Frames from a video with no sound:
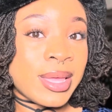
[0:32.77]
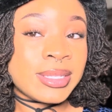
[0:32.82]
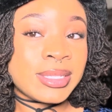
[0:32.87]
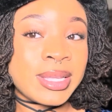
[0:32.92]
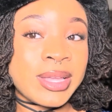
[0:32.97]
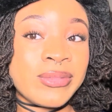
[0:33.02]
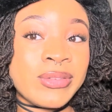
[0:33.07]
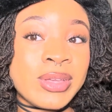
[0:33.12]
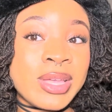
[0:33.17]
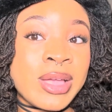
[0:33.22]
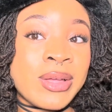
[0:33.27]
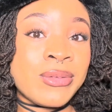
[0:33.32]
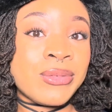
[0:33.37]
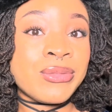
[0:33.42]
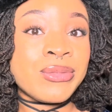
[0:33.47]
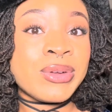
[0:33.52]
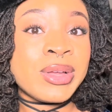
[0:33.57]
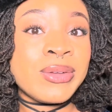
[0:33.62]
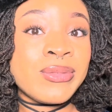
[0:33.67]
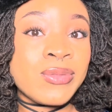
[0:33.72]
Say if you get
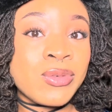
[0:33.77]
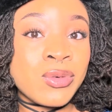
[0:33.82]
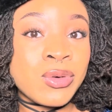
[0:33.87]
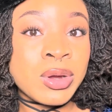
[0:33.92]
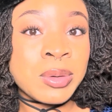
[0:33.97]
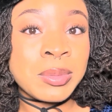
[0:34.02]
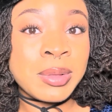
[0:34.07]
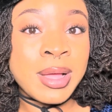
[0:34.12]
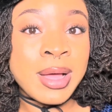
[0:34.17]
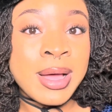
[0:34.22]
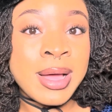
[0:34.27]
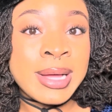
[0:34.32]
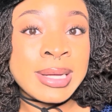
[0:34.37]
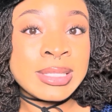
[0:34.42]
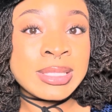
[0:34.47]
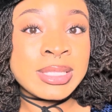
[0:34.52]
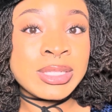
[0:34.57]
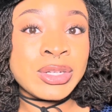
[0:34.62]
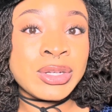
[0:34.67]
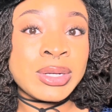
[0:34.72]
freeform
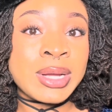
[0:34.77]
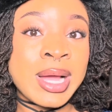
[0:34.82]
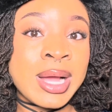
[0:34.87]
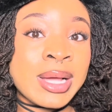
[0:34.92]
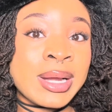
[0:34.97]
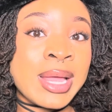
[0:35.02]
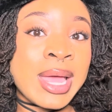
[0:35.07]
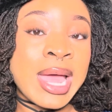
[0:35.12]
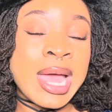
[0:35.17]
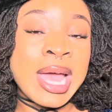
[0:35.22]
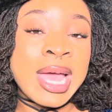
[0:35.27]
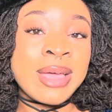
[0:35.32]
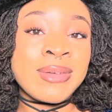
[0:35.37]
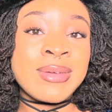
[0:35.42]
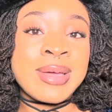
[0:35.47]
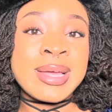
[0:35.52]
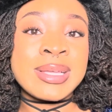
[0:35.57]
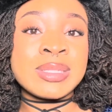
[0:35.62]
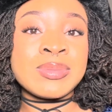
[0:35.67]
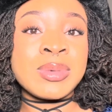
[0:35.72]
locks, you're not going to have
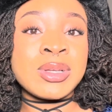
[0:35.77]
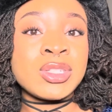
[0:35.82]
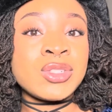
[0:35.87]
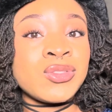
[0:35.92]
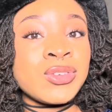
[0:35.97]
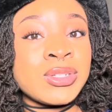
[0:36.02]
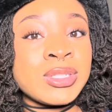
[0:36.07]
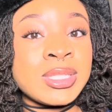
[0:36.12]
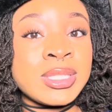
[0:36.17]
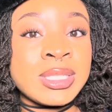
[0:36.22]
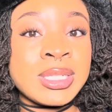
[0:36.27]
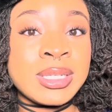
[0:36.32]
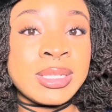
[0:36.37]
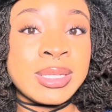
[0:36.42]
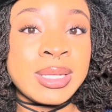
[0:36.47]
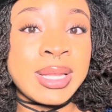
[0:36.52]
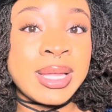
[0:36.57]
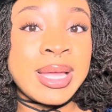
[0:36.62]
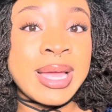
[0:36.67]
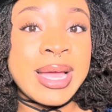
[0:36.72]
as much
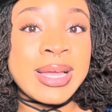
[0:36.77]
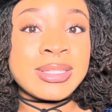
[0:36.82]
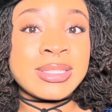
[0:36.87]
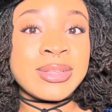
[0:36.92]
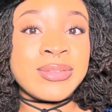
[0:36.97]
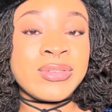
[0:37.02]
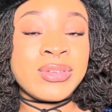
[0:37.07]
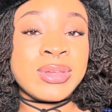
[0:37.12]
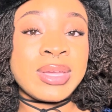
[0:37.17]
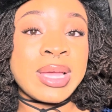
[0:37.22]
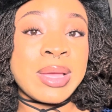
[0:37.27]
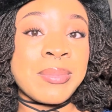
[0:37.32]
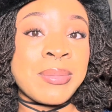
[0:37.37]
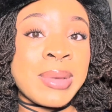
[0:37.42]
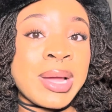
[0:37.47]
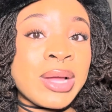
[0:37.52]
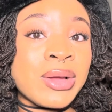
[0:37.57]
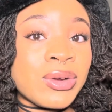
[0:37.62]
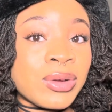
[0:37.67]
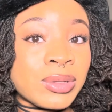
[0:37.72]
versatility as if you get
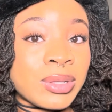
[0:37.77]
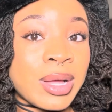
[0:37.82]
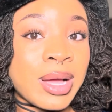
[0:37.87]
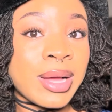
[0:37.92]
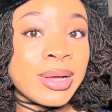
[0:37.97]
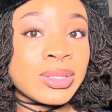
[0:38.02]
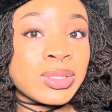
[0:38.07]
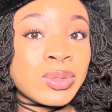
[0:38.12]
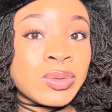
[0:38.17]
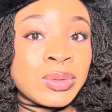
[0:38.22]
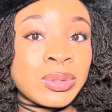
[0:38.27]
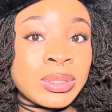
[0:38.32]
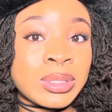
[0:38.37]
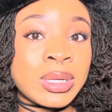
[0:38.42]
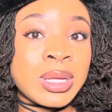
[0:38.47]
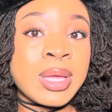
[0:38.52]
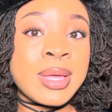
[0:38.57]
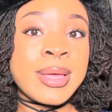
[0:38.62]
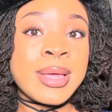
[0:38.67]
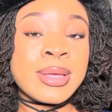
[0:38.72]
micro locks or
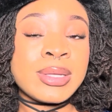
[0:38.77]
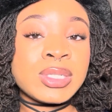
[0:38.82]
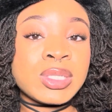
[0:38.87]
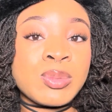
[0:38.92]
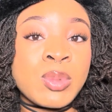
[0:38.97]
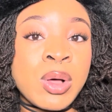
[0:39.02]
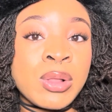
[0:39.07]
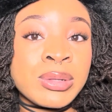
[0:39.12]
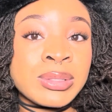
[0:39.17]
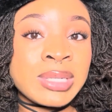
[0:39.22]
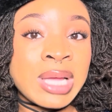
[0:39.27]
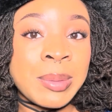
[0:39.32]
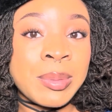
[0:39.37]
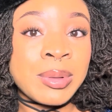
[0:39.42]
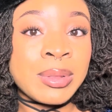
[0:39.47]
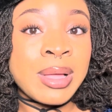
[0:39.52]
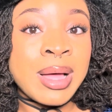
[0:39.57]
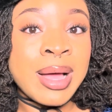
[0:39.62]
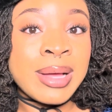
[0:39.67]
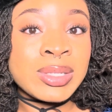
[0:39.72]
smaller type
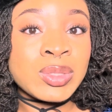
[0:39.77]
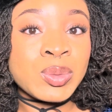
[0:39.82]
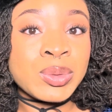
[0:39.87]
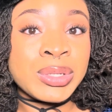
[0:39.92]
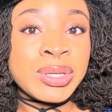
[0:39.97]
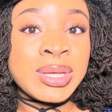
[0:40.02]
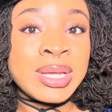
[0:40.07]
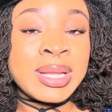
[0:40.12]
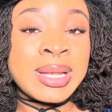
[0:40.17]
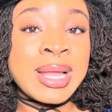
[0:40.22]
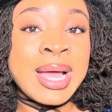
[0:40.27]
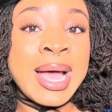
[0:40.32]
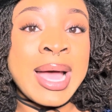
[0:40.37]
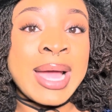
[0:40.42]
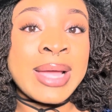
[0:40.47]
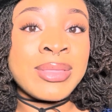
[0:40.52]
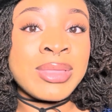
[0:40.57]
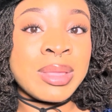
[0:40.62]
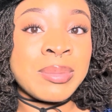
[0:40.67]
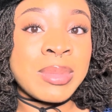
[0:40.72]
of locks where you can
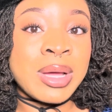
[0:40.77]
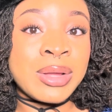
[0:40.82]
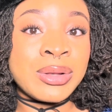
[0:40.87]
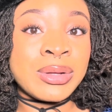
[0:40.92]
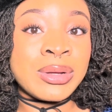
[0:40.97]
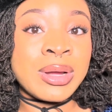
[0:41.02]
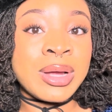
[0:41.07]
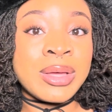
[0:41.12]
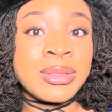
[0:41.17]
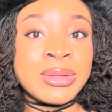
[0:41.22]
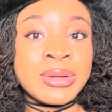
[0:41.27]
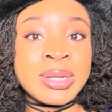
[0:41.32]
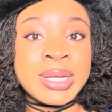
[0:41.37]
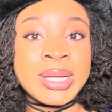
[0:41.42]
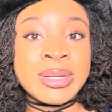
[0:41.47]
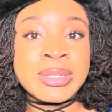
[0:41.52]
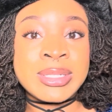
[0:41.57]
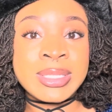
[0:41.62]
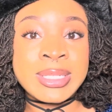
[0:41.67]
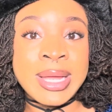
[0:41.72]
hide them under other
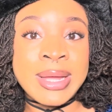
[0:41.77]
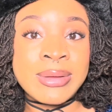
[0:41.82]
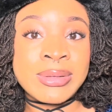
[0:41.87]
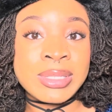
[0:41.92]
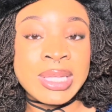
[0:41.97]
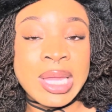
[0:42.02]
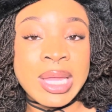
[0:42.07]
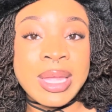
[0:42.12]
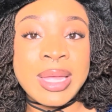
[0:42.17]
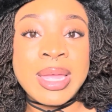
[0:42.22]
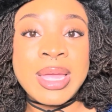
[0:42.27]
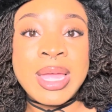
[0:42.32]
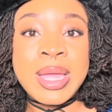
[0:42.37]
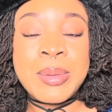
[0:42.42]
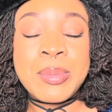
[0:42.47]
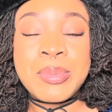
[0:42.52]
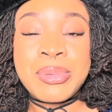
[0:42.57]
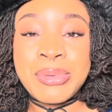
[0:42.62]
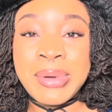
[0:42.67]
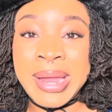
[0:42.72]
hairstyles like
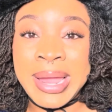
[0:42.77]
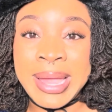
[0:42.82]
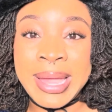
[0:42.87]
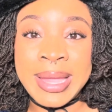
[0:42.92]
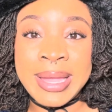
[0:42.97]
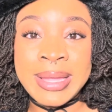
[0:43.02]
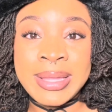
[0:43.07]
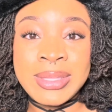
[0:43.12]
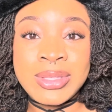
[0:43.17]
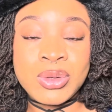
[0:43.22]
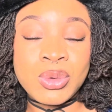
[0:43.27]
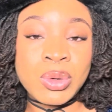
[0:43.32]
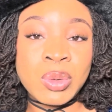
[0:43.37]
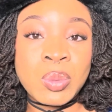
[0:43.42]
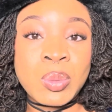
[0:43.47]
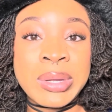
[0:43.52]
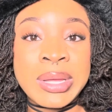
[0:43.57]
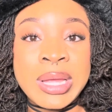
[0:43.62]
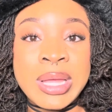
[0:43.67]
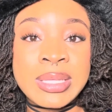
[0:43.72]
braids or
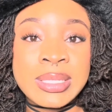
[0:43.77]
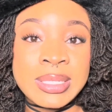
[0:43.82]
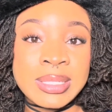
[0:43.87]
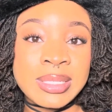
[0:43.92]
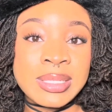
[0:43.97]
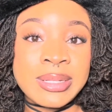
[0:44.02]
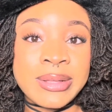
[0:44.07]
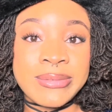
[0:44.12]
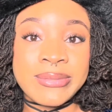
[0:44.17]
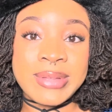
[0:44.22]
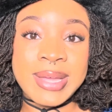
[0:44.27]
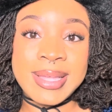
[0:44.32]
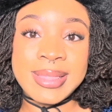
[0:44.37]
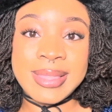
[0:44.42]
wigs and stuff like